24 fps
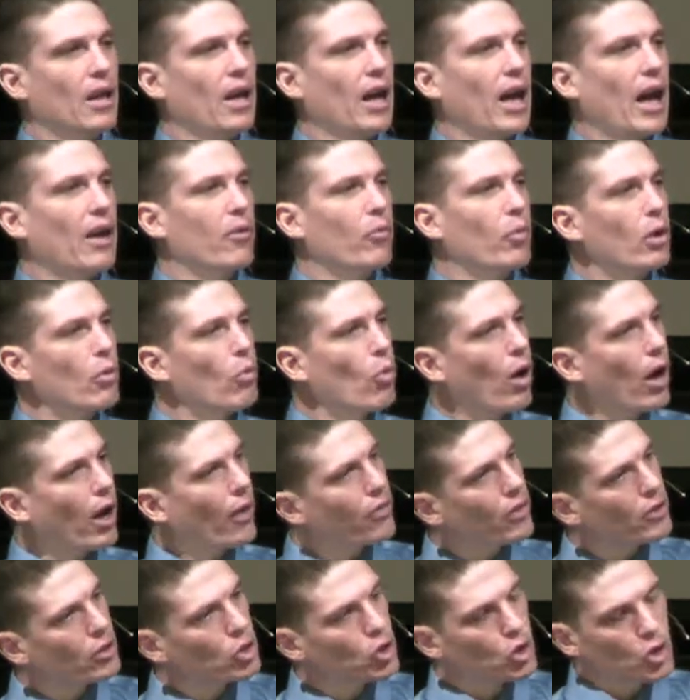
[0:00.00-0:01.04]
and we
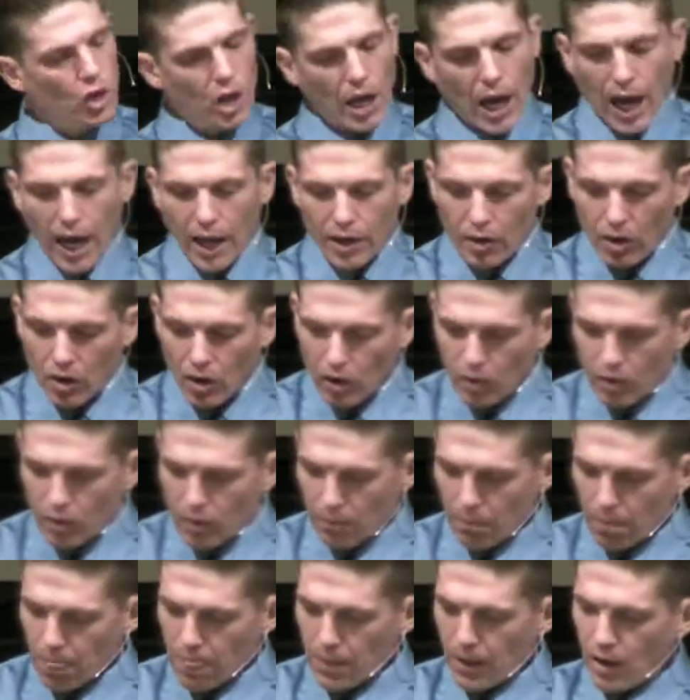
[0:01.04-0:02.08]
want the
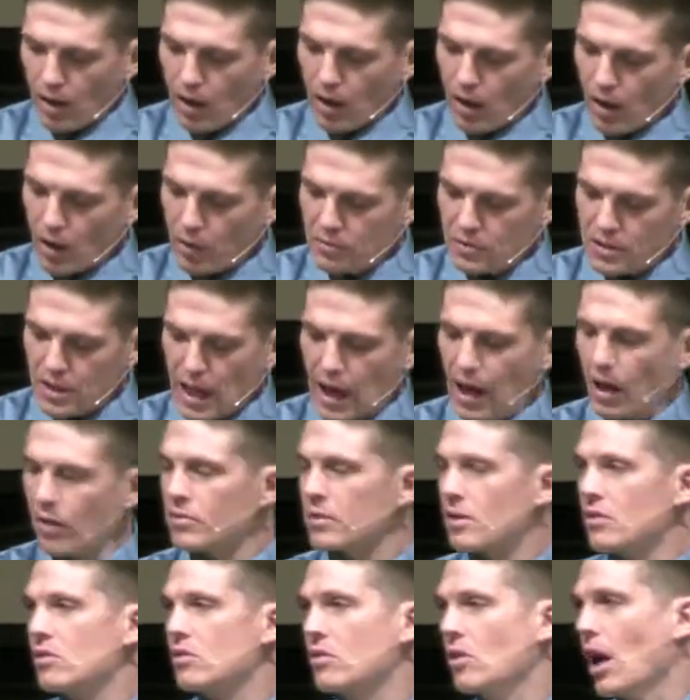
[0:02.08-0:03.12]
shadow uh, of doubt
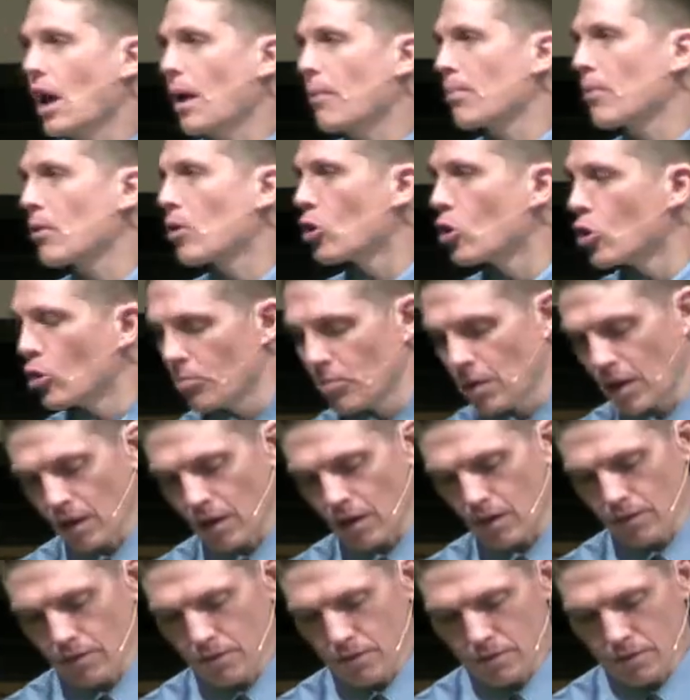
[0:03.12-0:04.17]
to stop looming,